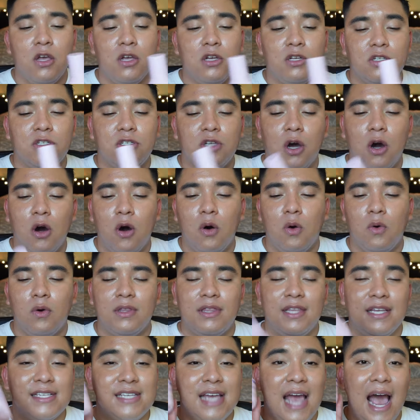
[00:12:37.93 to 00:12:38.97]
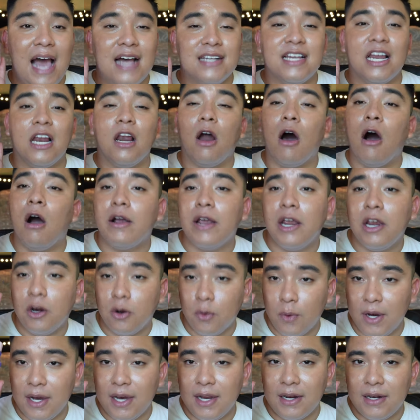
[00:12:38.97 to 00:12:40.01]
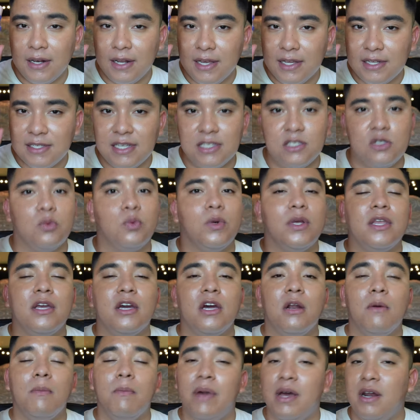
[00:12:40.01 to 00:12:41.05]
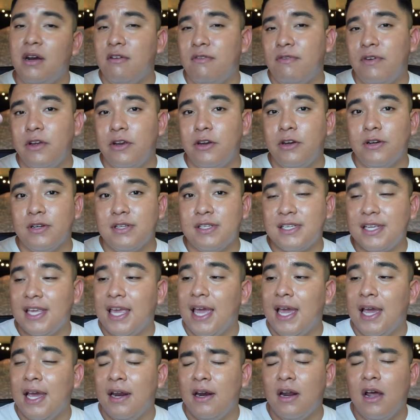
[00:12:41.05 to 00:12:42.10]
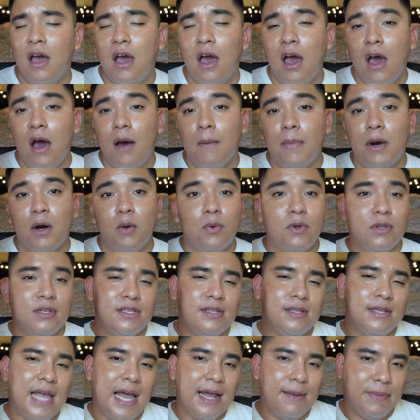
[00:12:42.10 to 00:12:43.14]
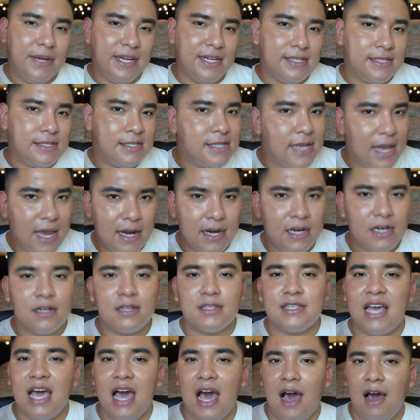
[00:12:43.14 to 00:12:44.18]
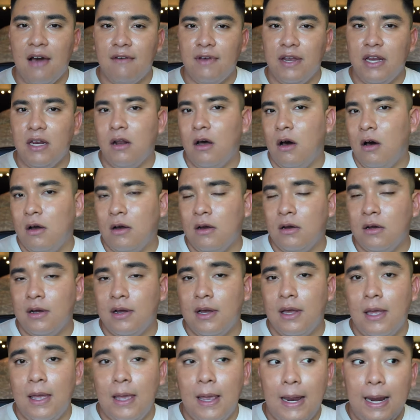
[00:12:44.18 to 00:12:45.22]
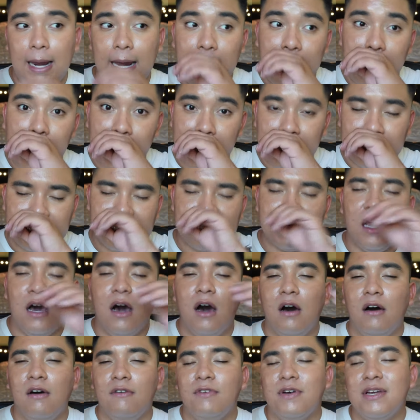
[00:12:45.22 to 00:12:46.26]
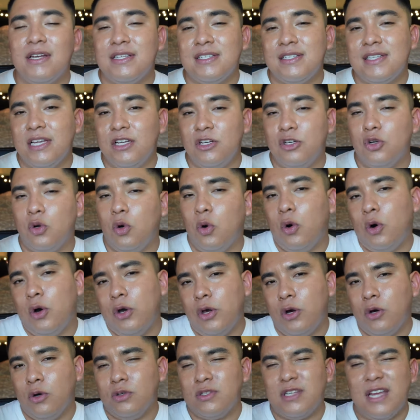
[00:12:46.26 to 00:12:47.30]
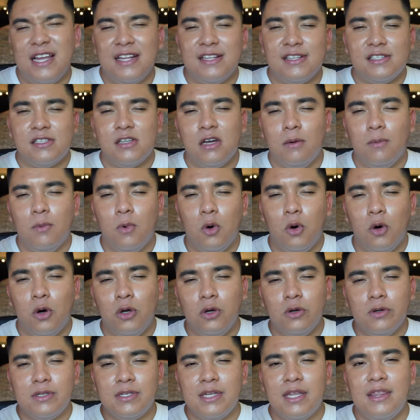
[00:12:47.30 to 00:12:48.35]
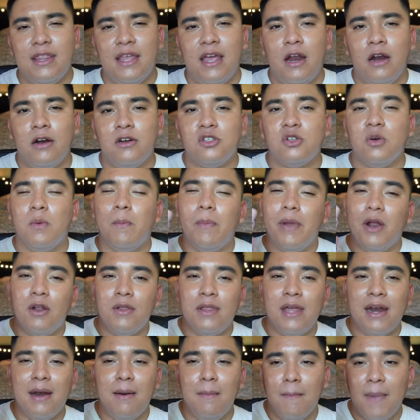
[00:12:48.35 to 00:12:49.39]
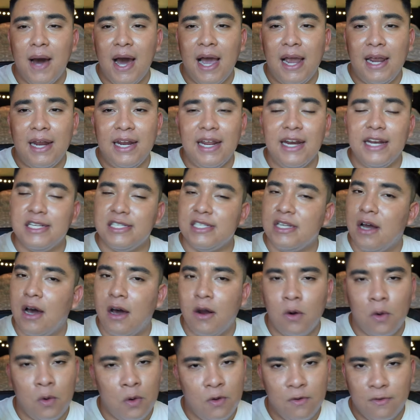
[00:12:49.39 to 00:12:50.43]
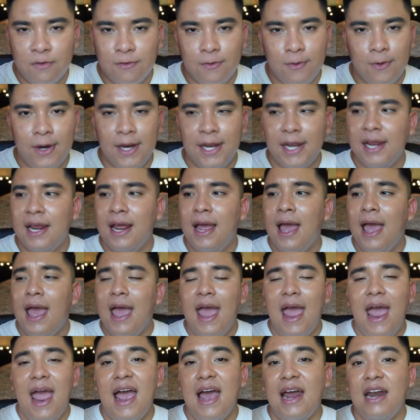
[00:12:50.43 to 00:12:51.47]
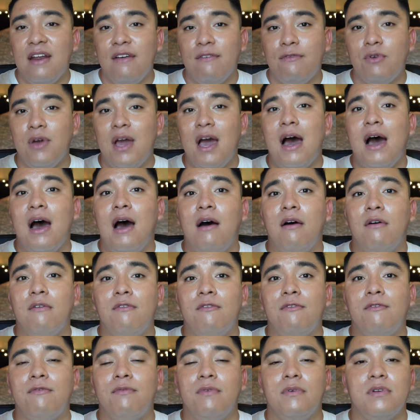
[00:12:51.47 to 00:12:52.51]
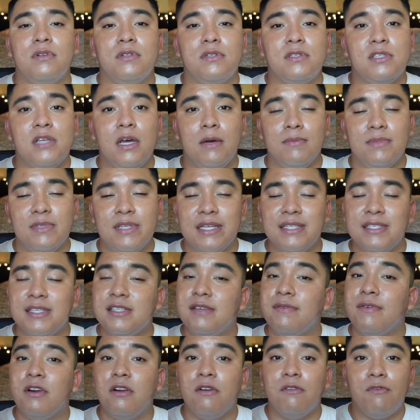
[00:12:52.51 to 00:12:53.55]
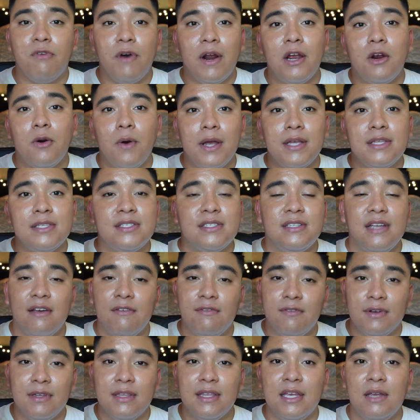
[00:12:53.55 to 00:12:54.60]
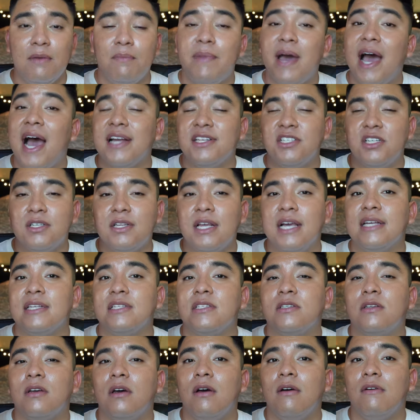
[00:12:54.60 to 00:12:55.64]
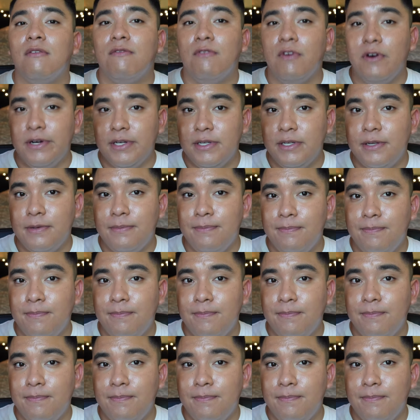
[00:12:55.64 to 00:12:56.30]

So this has a long ingredient list that's really gonna benefit your skin, but with that being said, it does have a long list of essential oils and some oils in there, so bear that in mind. It is not oil-free, and if you have some sensitivity to fragrance, definitely patch test first.